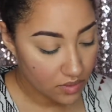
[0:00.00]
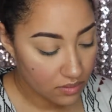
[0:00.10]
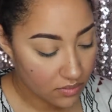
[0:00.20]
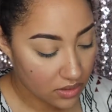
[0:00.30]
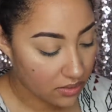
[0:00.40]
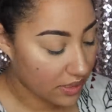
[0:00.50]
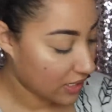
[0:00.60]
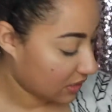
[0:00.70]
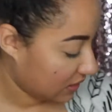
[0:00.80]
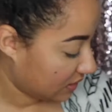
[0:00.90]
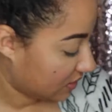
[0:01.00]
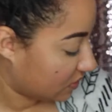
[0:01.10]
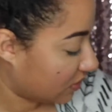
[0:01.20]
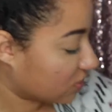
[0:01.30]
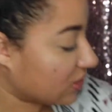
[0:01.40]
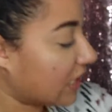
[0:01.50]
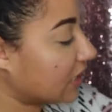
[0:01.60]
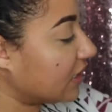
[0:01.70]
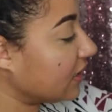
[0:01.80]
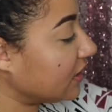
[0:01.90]
I'm going to go ahead and swatch that
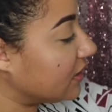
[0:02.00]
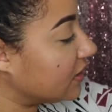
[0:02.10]
here.